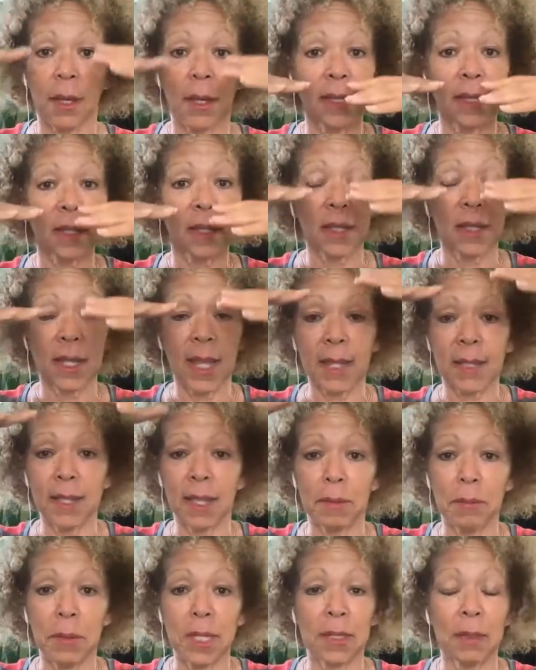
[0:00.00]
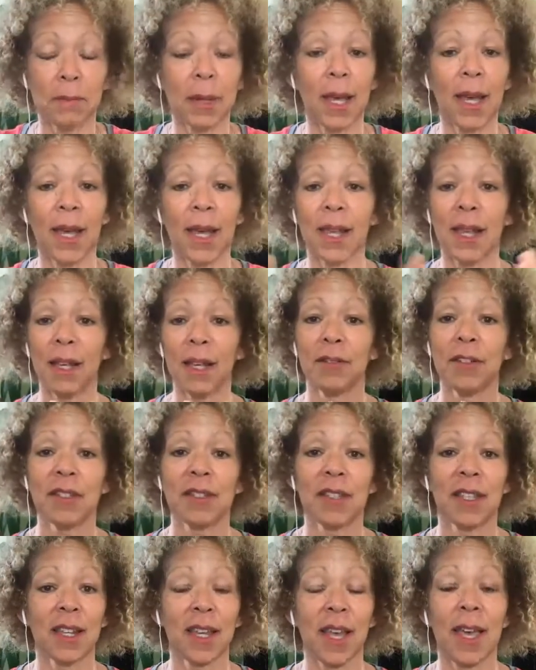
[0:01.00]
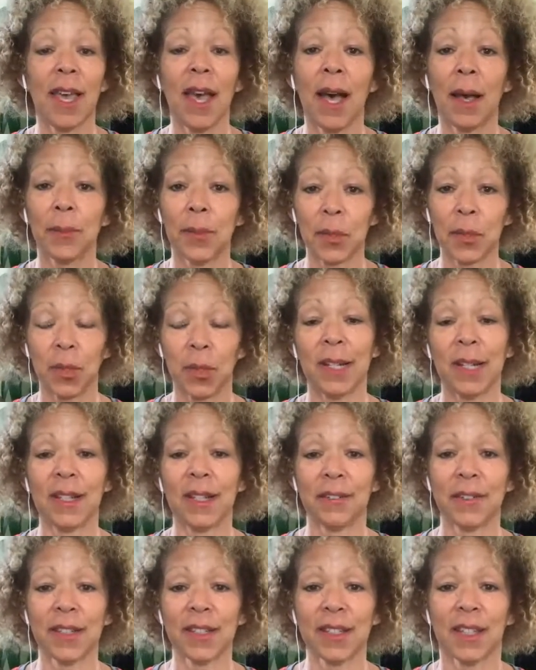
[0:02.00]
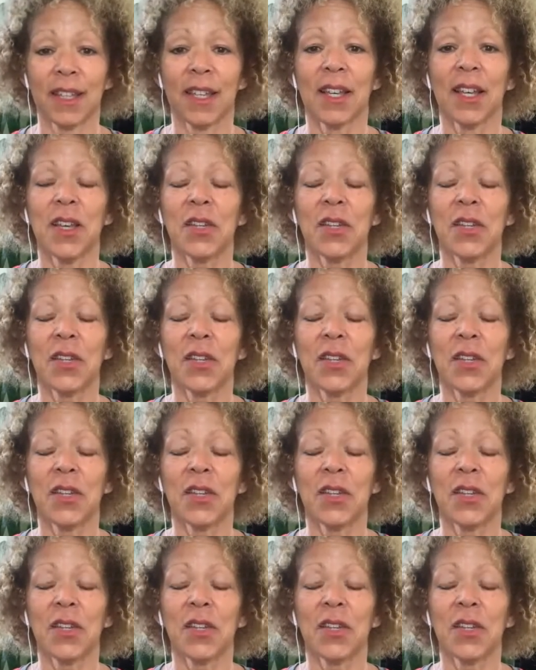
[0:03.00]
is connecting me to my higher levels, then I absolutely love it.